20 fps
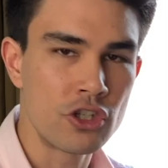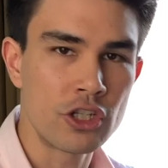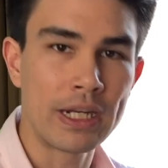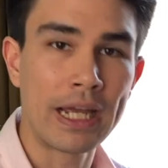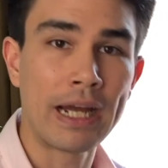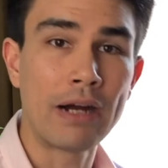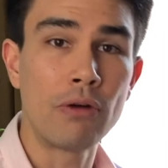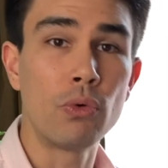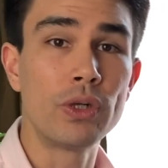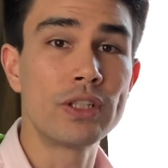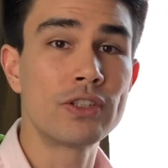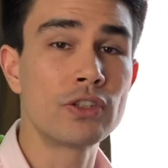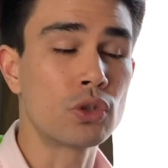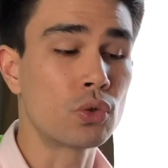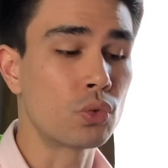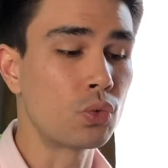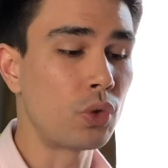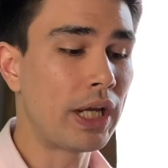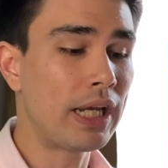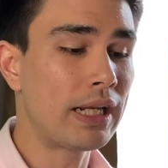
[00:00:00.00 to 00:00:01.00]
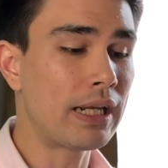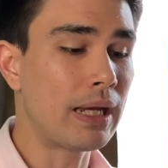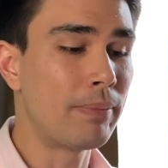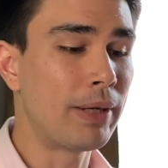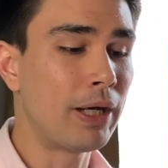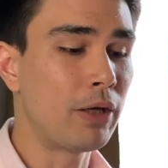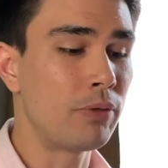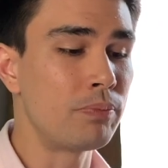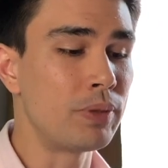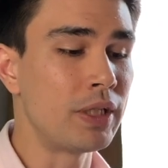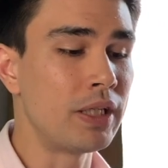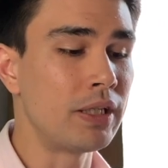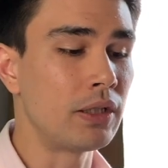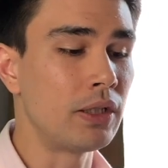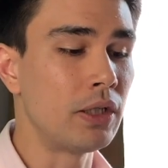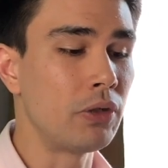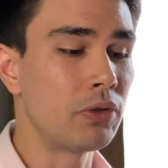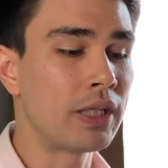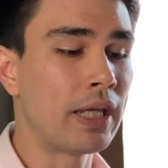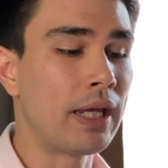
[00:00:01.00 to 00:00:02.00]
Now, what's great about being
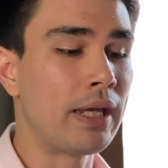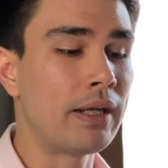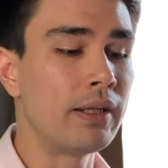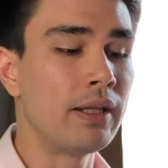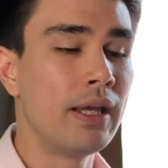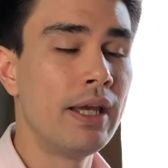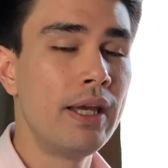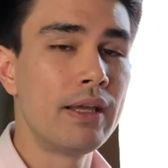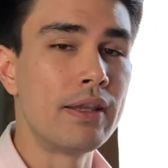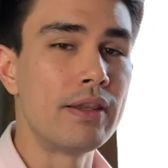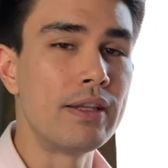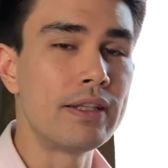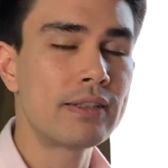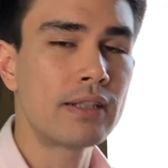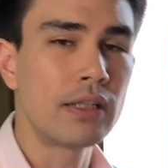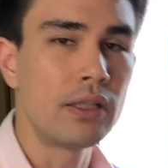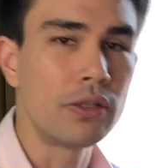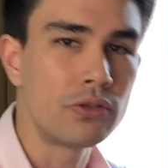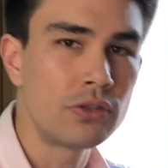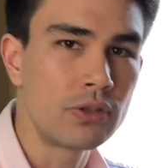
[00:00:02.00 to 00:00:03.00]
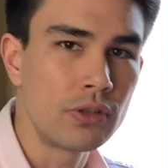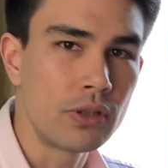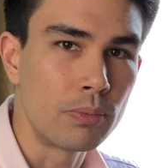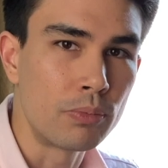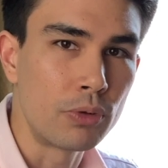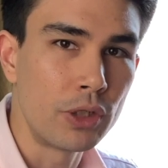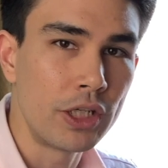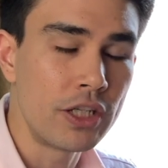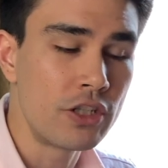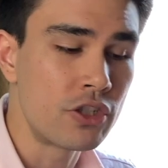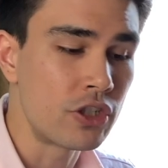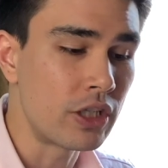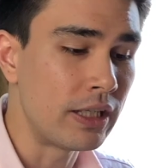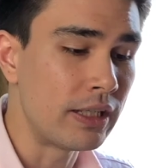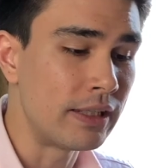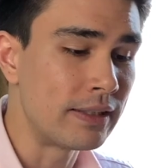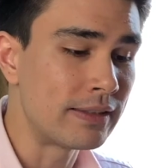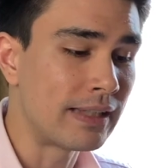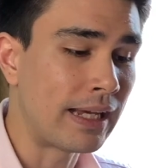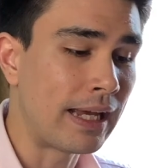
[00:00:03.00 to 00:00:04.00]
located this close to the bridge
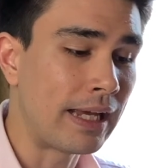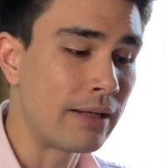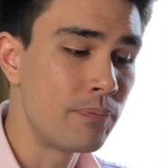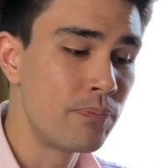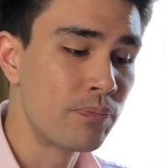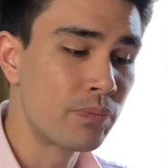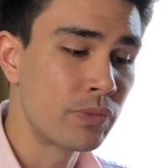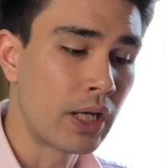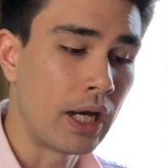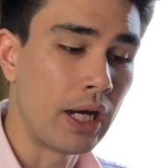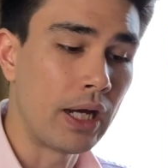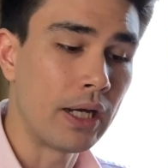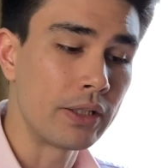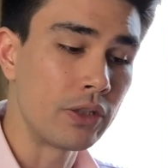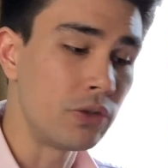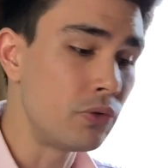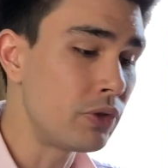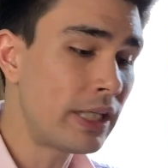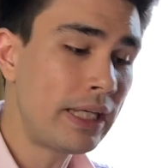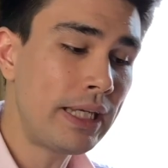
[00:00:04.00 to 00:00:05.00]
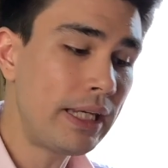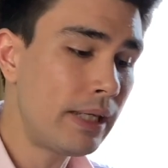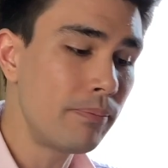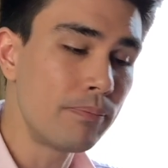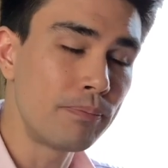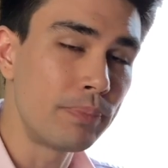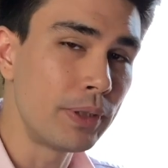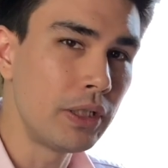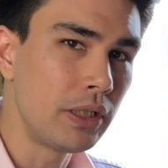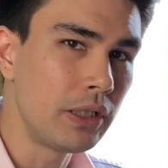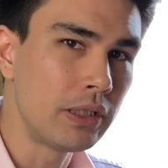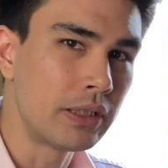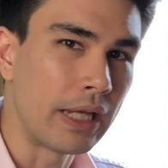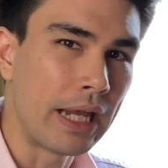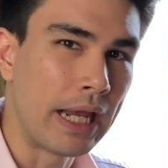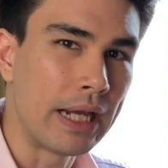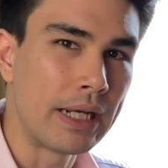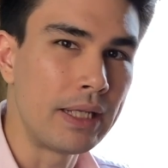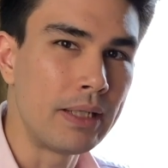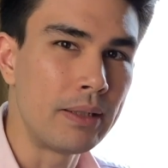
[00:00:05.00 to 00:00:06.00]
is that you can't build
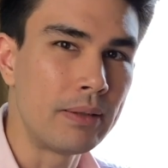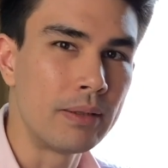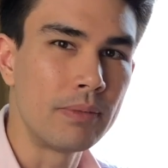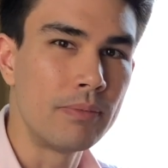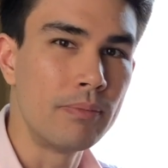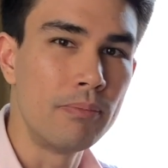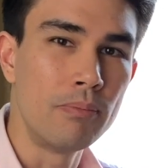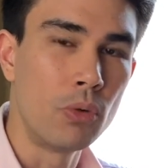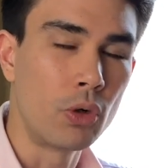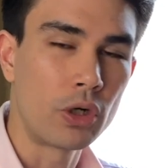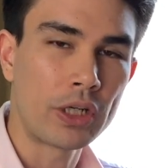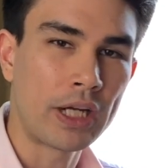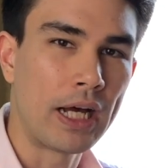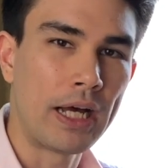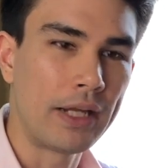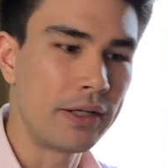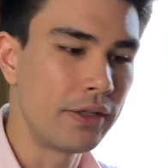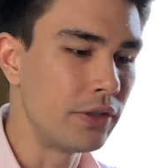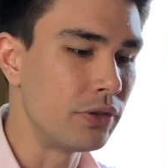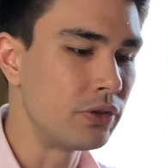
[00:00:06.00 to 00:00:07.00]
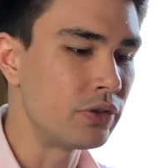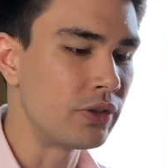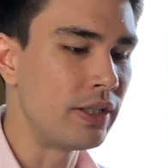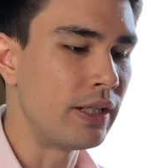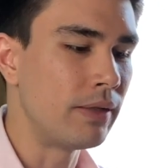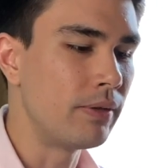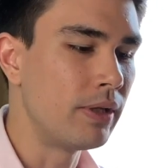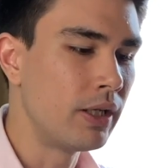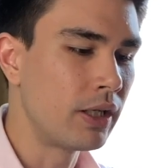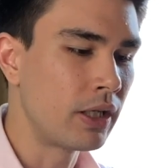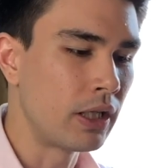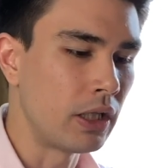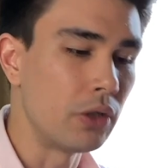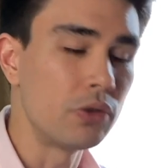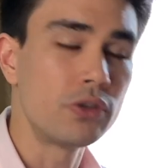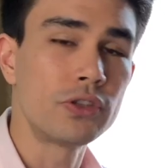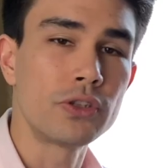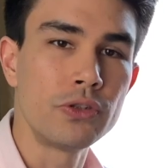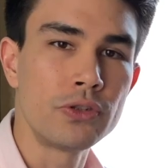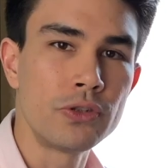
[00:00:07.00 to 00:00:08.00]
any more condos
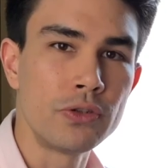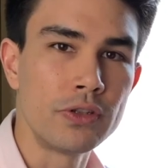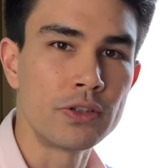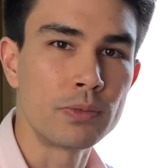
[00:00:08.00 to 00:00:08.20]
closer to this